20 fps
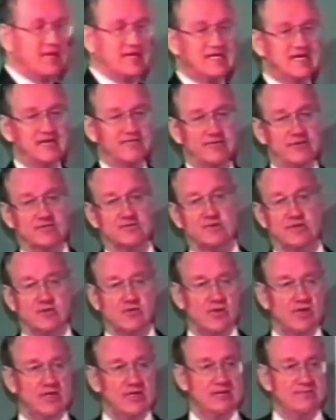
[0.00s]
big difference
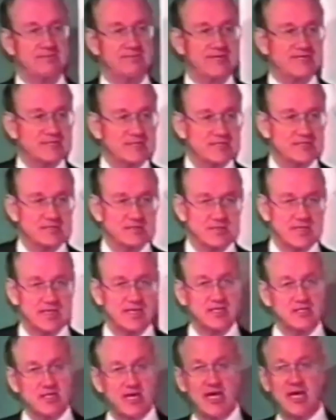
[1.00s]
between a business and
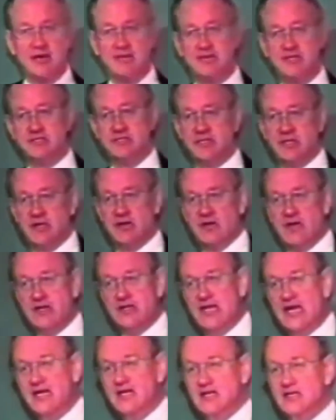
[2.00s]
a job, isn't there?
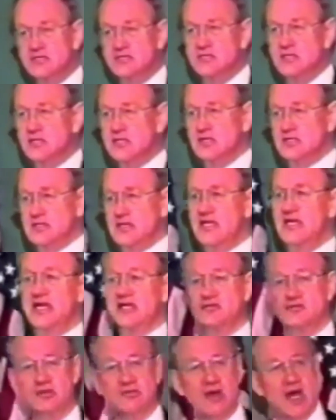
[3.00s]
And that is an
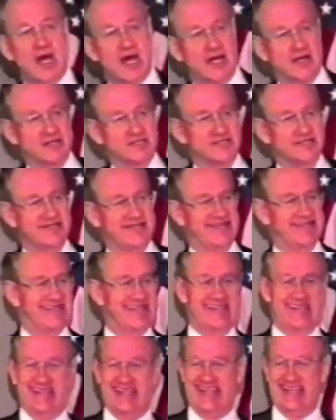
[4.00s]
extra box.
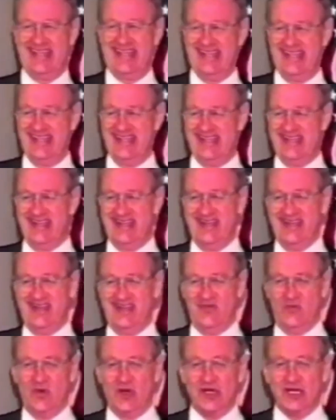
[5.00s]

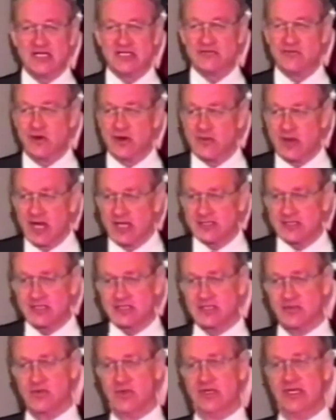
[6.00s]
One has 4
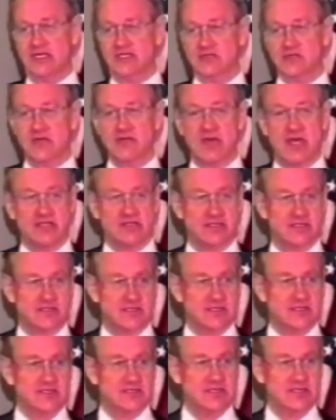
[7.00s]
boxes and one has 3 boxes.
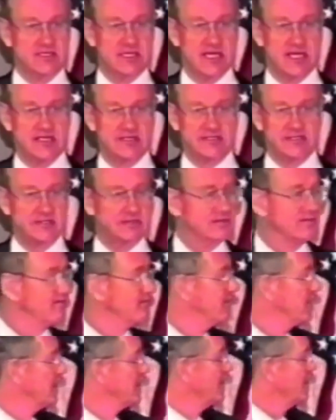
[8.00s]
This is a test.
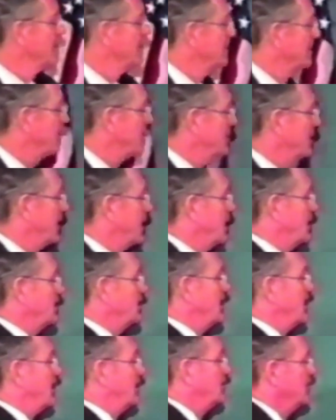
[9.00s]
Okay,
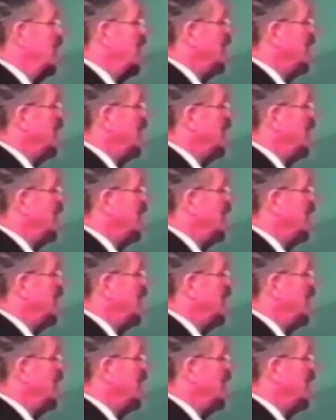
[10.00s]
now,